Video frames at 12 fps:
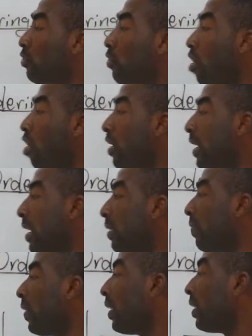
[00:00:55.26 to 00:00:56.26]
to
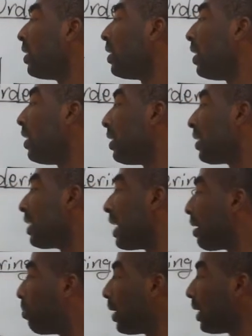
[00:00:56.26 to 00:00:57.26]
order these
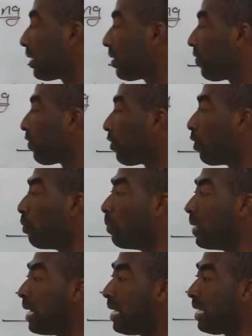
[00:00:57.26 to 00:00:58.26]
numbers
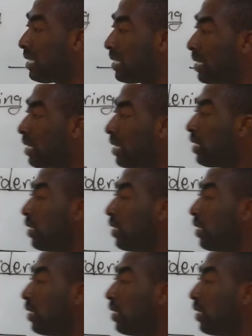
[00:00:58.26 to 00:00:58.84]
from least